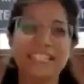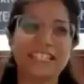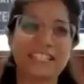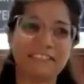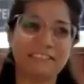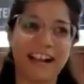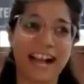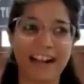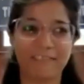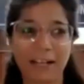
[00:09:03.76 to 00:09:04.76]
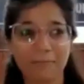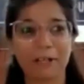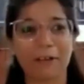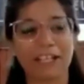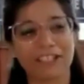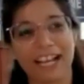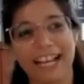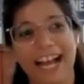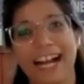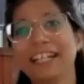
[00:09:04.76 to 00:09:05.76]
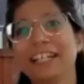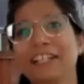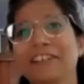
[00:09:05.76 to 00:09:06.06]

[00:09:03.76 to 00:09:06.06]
So one more question I had,